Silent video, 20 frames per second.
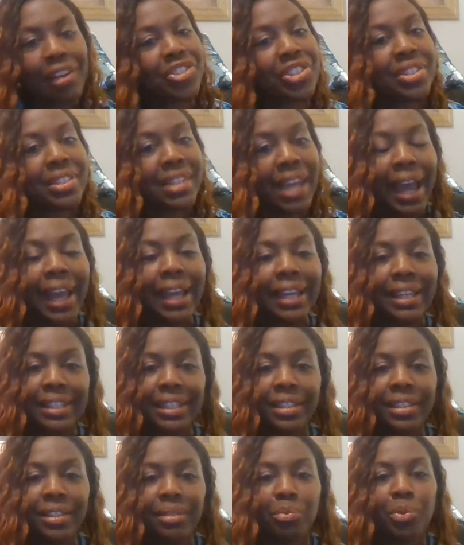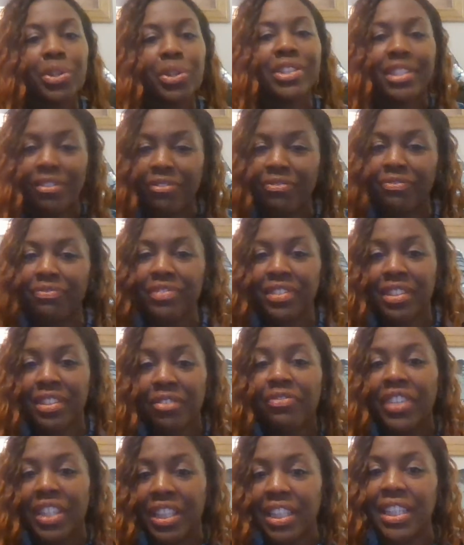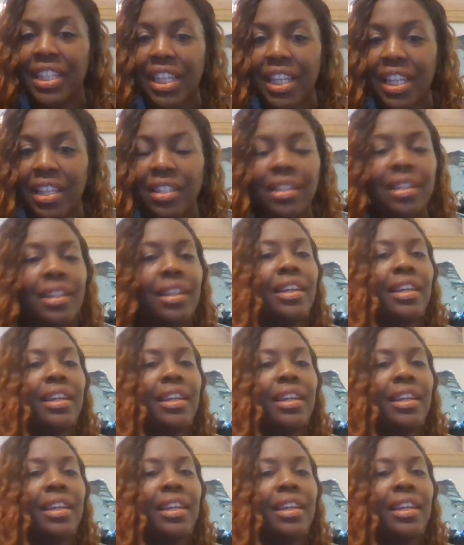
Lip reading: society, more civility,